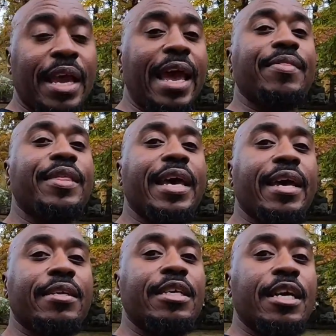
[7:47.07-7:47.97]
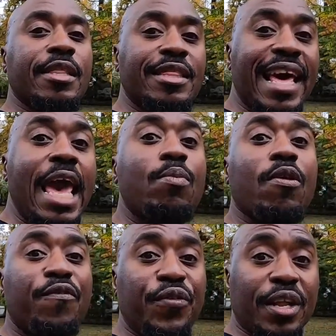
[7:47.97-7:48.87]
and then they will
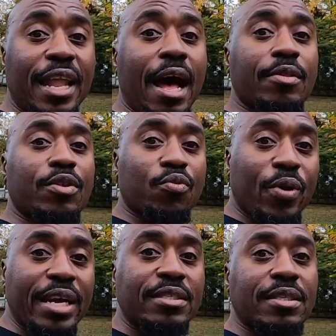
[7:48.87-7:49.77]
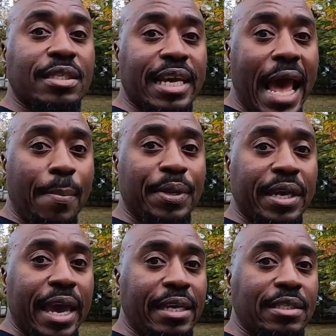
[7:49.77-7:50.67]
fill out the rest of the
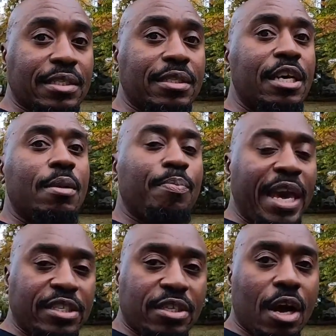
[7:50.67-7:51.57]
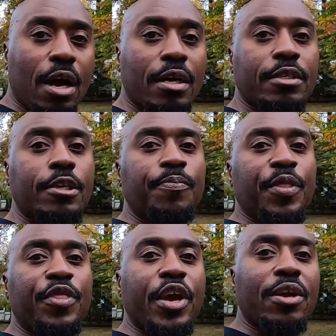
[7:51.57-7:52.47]
application based on
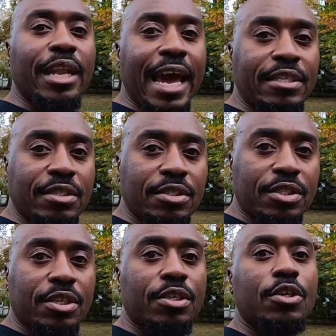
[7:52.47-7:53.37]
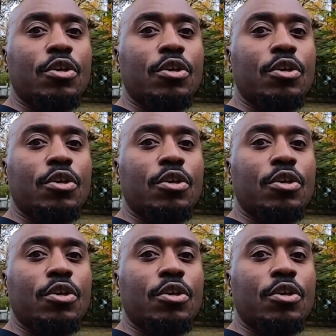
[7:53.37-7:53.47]
their licensure,